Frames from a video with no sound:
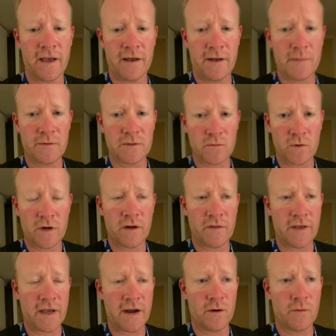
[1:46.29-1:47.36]
I was working on
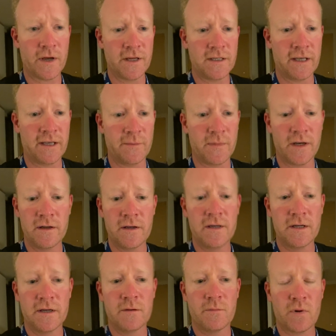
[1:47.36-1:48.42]
the airway team and
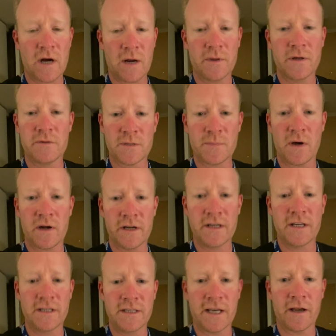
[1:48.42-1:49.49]
probably responded
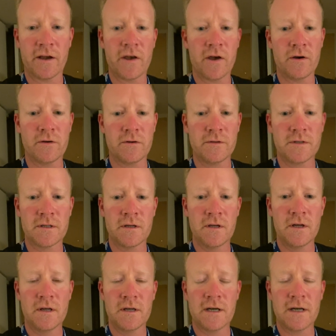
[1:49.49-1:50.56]
to 10 codes,
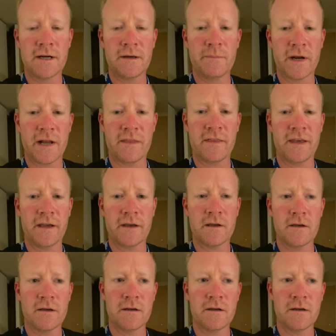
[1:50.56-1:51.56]
but I think